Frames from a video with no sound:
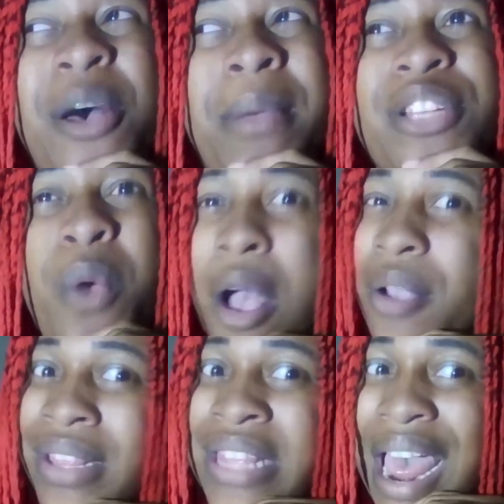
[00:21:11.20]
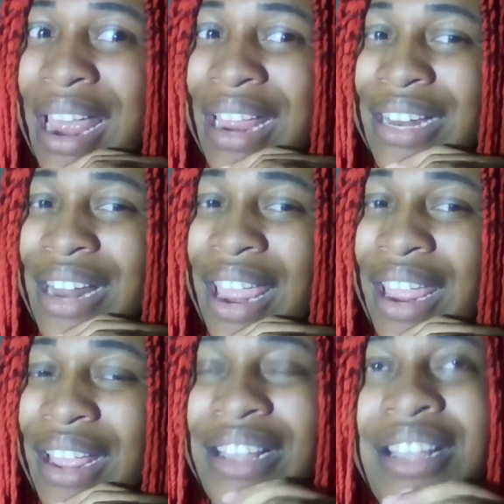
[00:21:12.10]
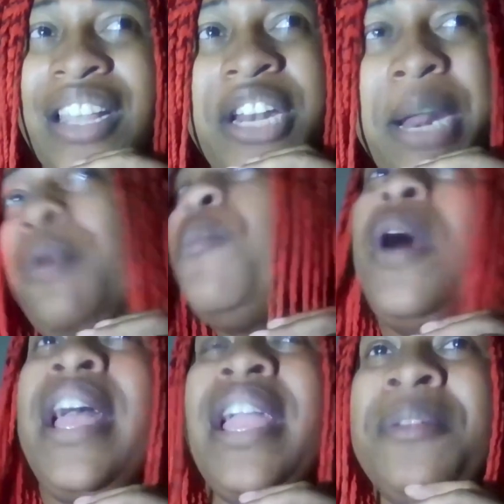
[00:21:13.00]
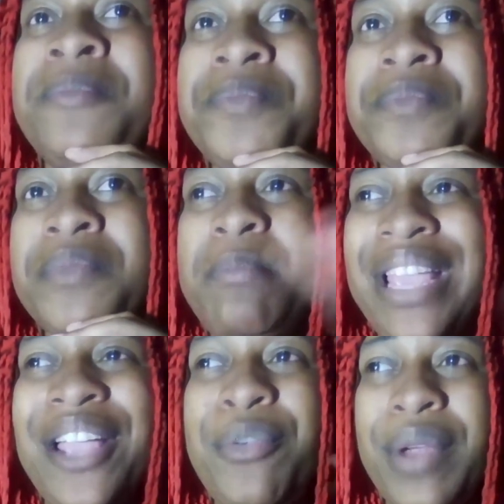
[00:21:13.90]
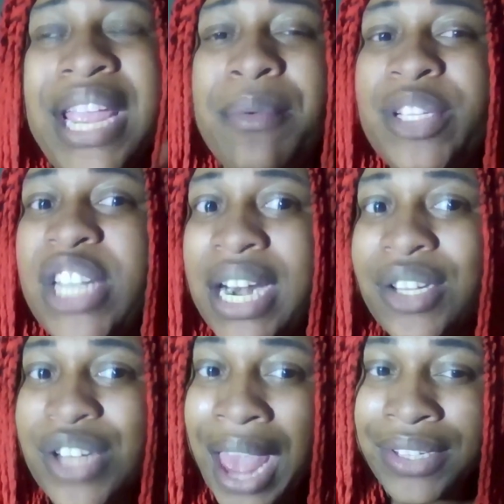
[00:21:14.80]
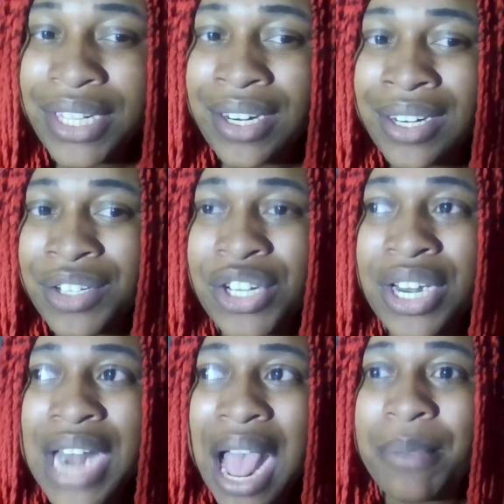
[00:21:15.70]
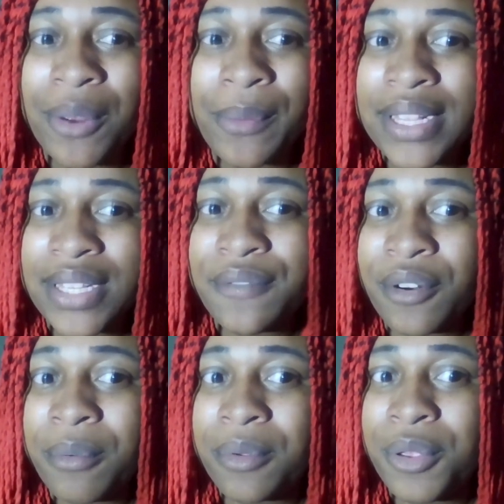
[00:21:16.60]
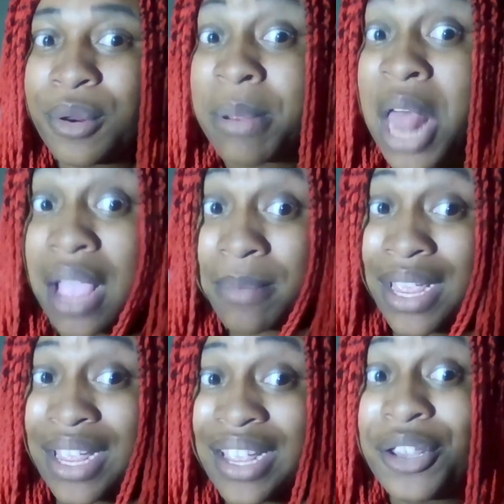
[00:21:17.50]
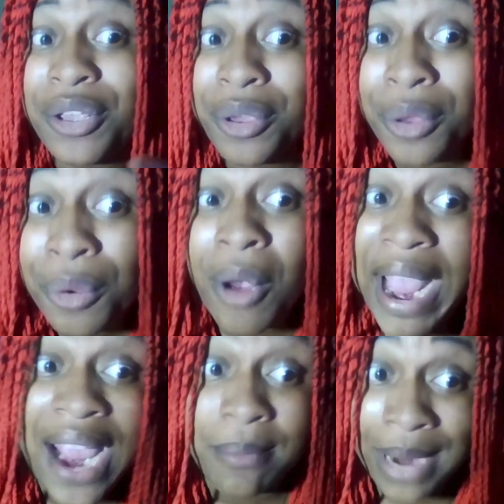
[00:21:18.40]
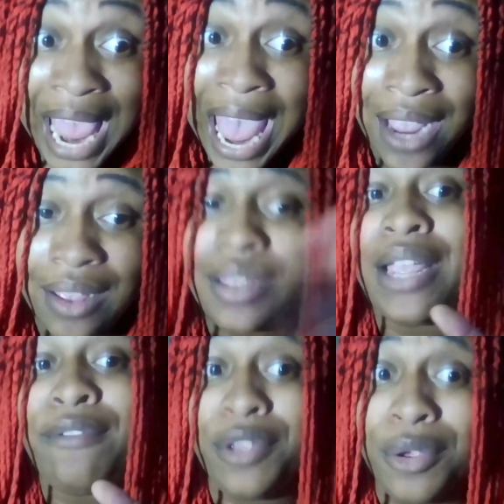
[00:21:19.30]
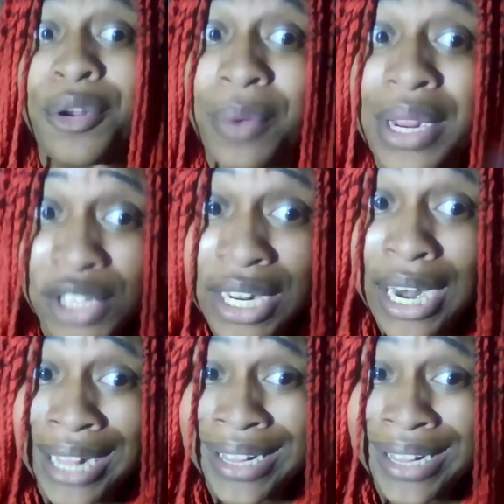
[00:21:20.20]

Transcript: much wrong with that. Like, number one, me agreeing with Janet Jackson should not be a reason for you to block me. You ain't black if you're doing shit like